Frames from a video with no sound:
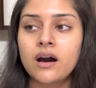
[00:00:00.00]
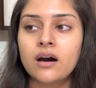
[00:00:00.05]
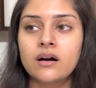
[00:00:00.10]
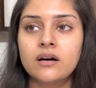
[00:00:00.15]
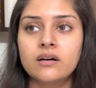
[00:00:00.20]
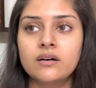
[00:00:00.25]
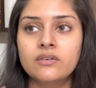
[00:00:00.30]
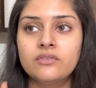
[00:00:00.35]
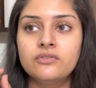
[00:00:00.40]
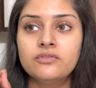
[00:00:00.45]

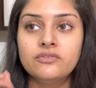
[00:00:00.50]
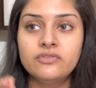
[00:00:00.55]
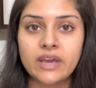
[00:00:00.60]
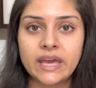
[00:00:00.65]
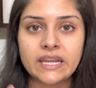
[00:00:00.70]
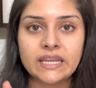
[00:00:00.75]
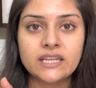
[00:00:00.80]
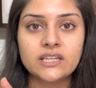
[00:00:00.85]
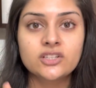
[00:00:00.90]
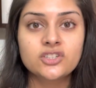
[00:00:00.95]
a
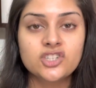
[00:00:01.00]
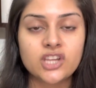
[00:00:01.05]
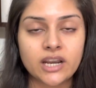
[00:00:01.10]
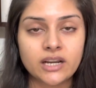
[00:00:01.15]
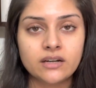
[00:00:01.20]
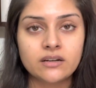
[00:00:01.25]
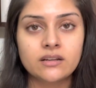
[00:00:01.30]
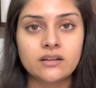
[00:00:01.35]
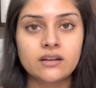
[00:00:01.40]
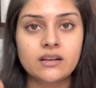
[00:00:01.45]
very
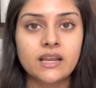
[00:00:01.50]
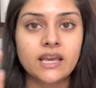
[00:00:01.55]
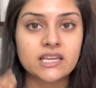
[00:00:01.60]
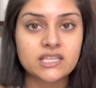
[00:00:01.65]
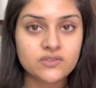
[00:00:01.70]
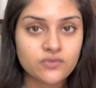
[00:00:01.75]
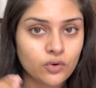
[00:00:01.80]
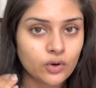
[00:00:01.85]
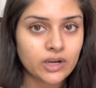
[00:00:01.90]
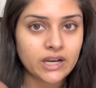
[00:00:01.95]
gentle
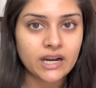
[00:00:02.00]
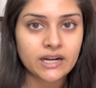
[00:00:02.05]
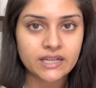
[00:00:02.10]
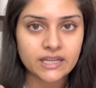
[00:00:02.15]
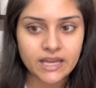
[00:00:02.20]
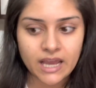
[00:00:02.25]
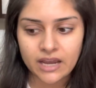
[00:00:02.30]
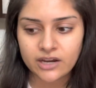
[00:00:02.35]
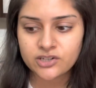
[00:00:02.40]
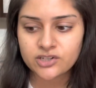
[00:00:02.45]

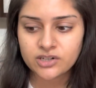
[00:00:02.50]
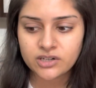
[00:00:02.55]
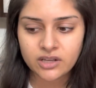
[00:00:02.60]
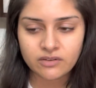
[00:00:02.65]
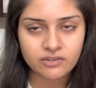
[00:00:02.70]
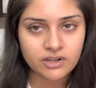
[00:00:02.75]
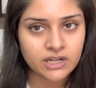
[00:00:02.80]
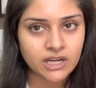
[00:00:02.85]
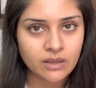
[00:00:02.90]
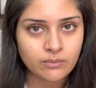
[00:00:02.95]
exfoliating action
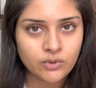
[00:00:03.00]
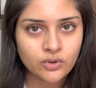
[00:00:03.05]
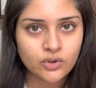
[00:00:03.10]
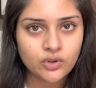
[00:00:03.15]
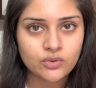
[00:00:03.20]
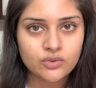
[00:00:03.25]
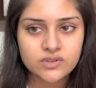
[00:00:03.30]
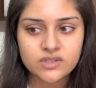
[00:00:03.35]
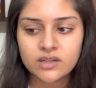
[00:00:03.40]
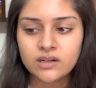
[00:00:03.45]
every time you
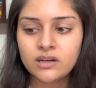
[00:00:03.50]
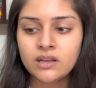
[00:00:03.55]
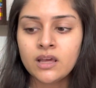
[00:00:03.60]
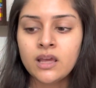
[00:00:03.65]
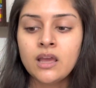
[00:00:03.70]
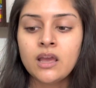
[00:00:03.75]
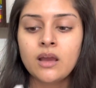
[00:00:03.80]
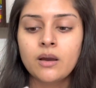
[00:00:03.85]
use it,